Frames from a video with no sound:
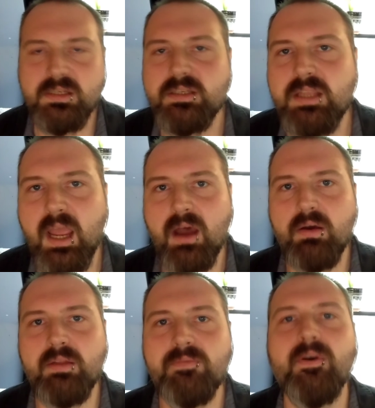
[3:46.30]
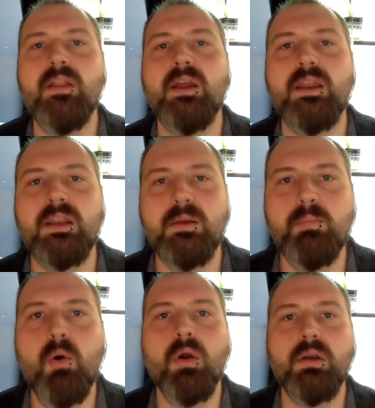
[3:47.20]
just how it felt like an
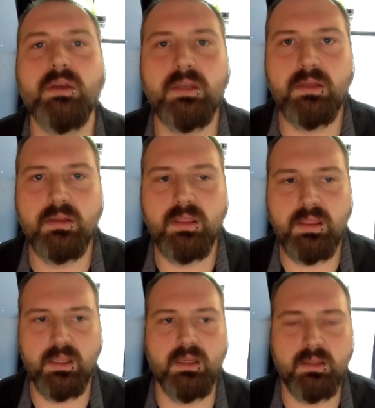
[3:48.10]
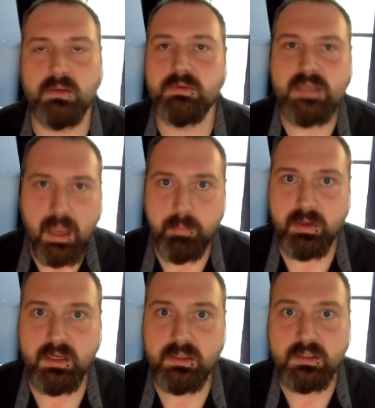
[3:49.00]
important thing that was
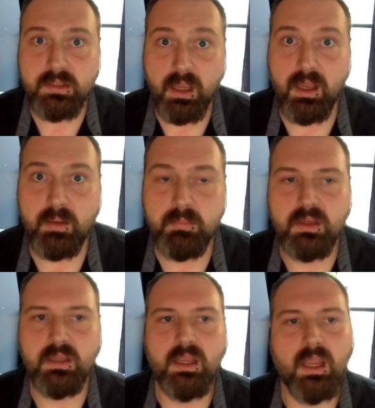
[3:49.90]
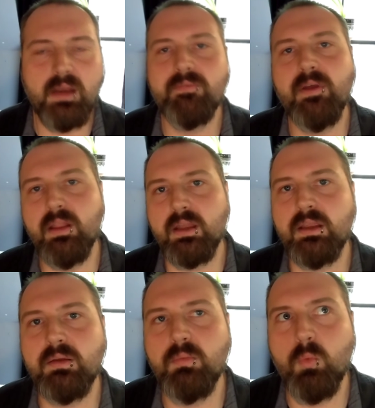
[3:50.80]
happening at the time. And it felt
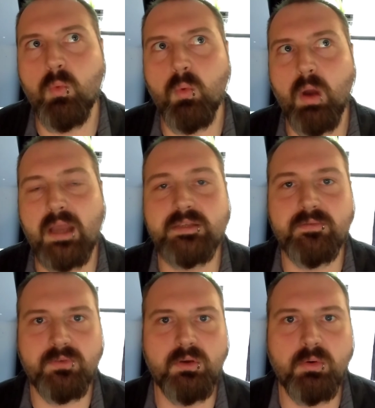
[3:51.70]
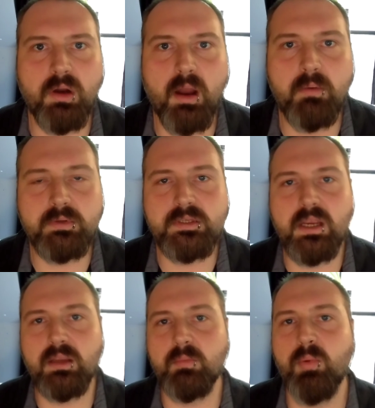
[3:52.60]
like, as a viewer, I was
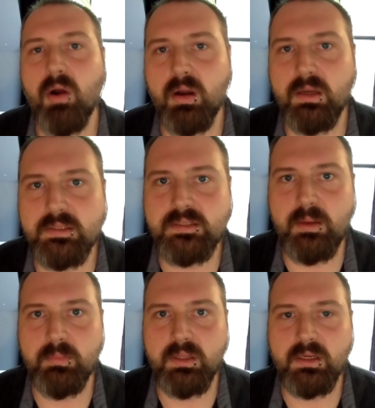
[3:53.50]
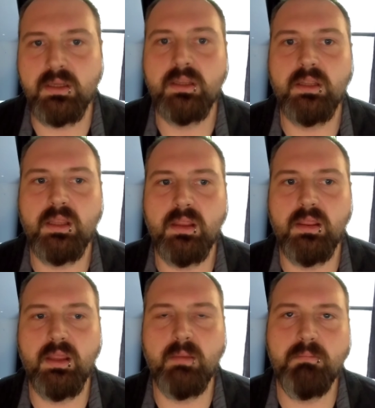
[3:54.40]
taking part in something
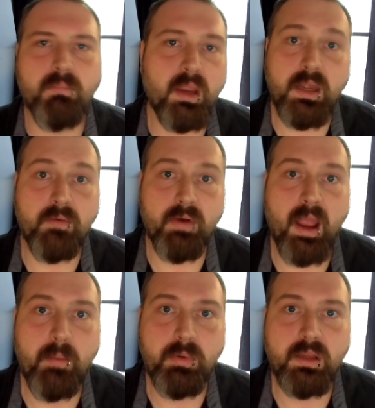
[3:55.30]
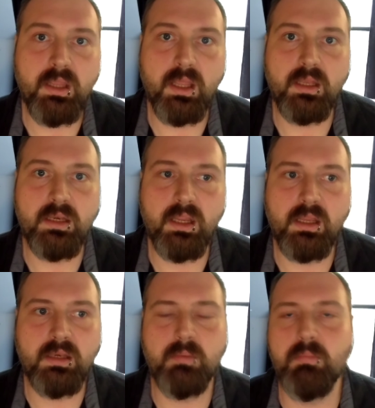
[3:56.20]
that may never happen again,
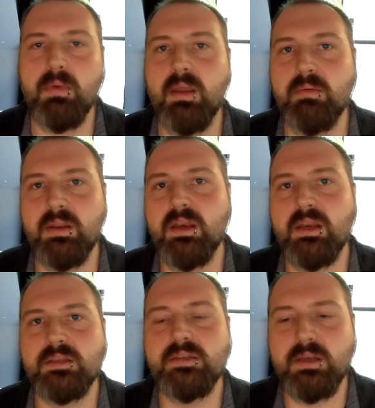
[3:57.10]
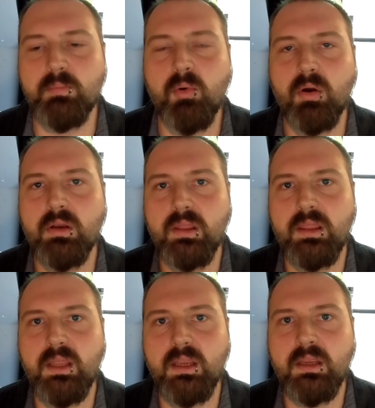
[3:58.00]
and it's an important
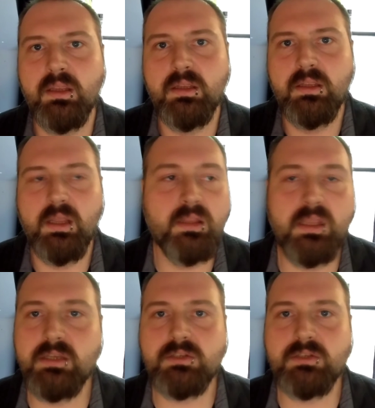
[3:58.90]
thing in the